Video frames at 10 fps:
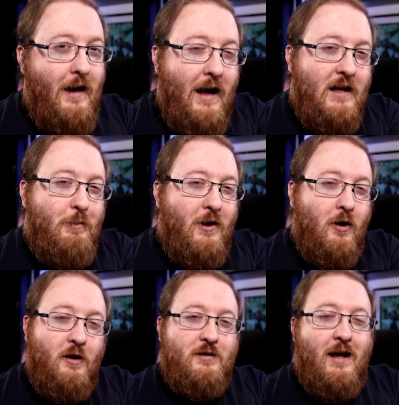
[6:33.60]
And
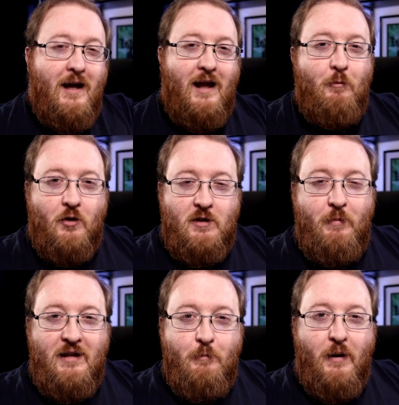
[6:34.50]
because I am going to
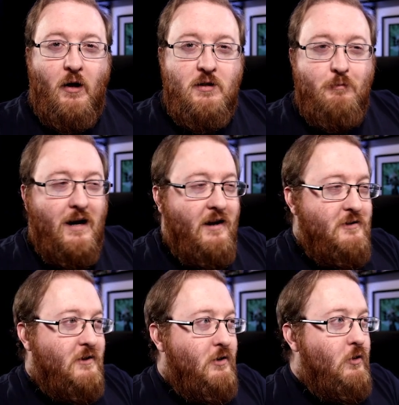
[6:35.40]
be the Belgian
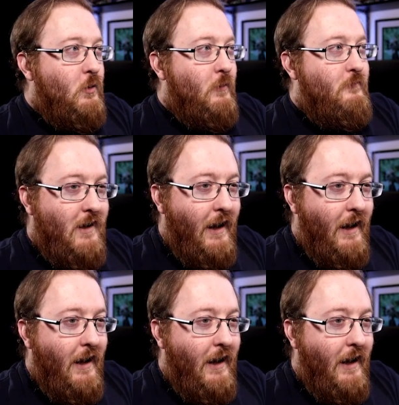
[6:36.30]
manager too,